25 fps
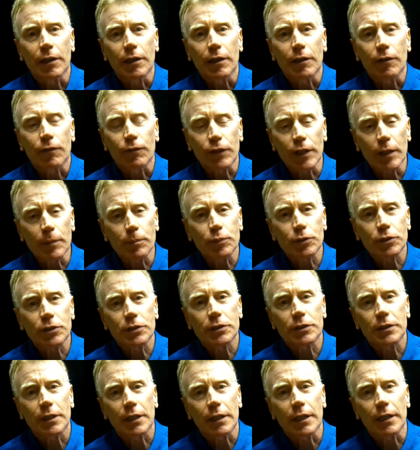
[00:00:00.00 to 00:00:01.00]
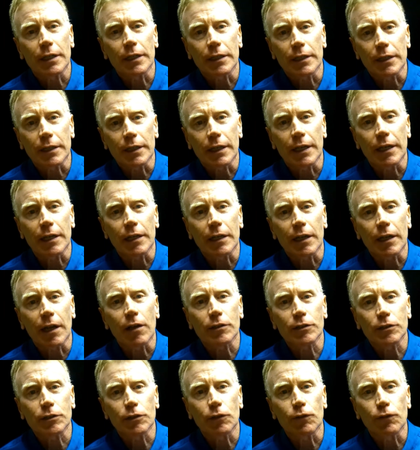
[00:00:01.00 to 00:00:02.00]
flips and
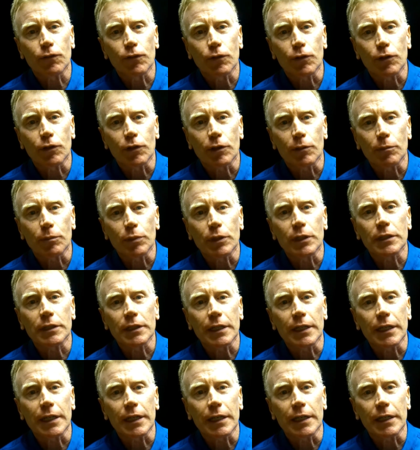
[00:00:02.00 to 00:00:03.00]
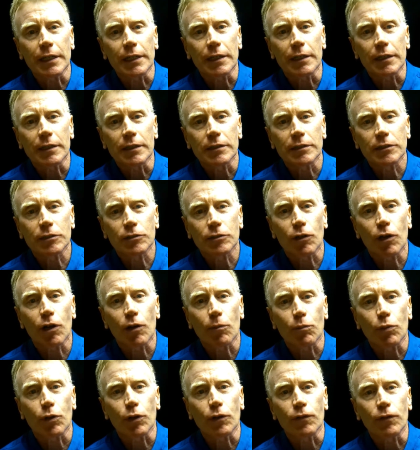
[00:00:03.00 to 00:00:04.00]
also for building a strong
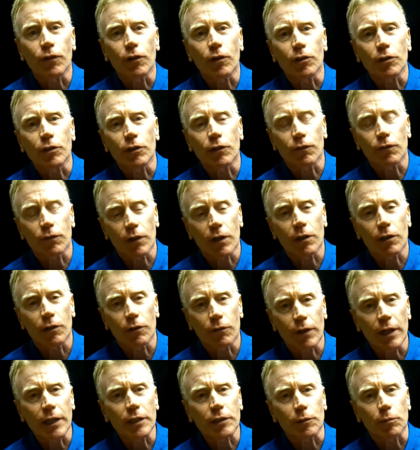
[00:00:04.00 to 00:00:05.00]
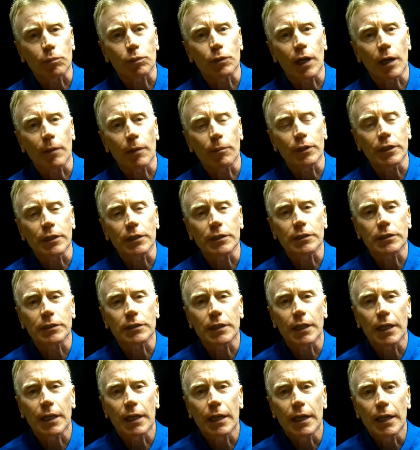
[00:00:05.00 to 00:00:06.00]
portfolio of rental properties.
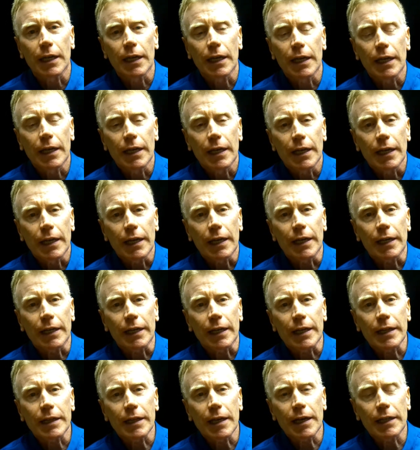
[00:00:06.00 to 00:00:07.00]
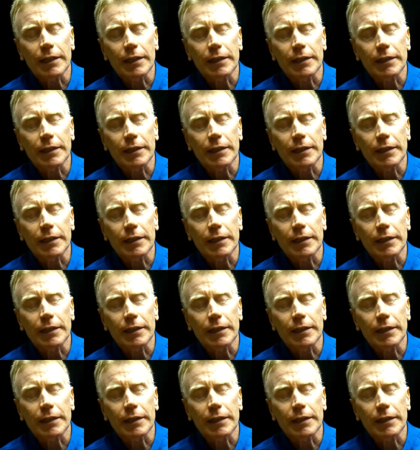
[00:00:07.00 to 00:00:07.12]
And I thought